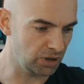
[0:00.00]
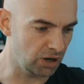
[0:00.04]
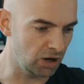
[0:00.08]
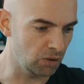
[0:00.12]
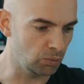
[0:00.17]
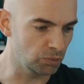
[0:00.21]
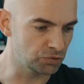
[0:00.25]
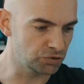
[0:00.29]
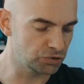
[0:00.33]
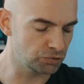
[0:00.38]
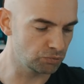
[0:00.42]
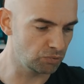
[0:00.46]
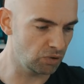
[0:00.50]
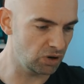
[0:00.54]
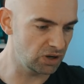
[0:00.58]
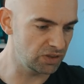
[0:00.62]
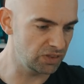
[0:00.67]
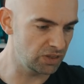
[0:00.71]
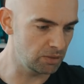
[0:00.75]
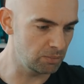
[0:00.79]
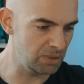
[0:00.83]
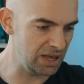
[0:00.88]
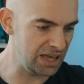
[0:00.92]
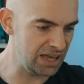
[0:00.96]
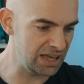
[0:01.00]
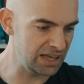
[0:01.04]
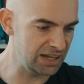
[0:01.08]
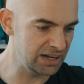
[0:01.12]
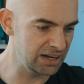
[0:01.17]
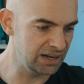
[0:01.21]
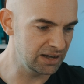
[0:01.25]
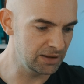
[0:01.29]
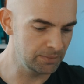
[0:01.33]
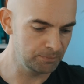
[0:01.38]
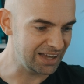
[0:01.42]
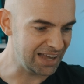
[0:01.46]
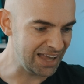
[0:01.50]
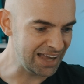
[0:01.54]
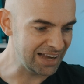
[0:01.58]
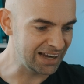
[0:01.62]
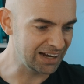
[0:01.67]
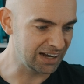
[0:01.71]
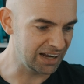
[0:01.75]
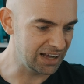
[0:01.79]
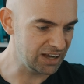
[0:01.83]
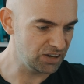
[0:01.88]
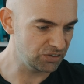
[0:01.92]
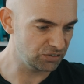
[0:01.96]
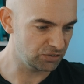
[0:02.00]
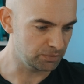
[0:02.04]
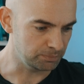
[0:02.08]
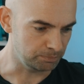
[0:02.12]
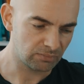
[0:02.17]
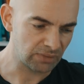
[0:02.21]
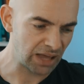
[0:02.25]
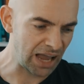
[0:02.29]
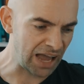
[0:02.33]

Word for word: I want to write them in English.